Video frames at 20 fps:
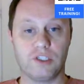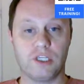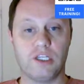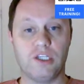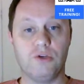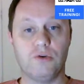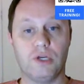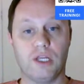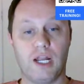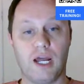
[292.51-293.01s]
and
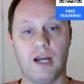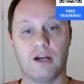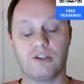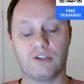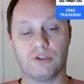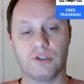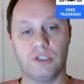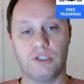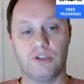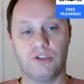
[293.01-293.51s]
you can
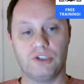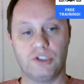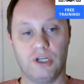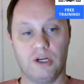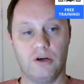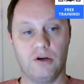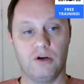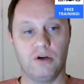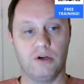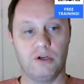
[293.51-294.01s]
actually
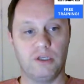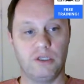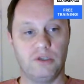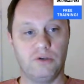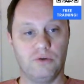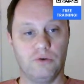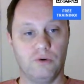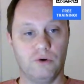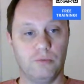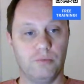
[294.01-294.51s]
share
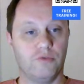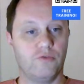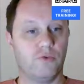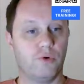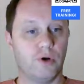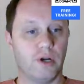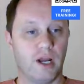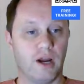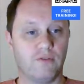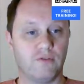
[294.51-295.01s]
your before
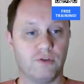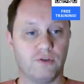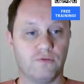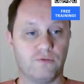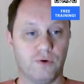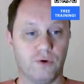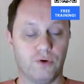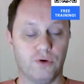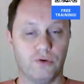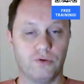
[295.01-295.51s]
and after
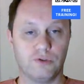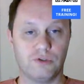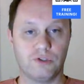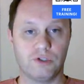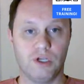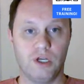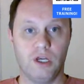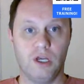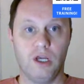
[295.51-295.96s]
photos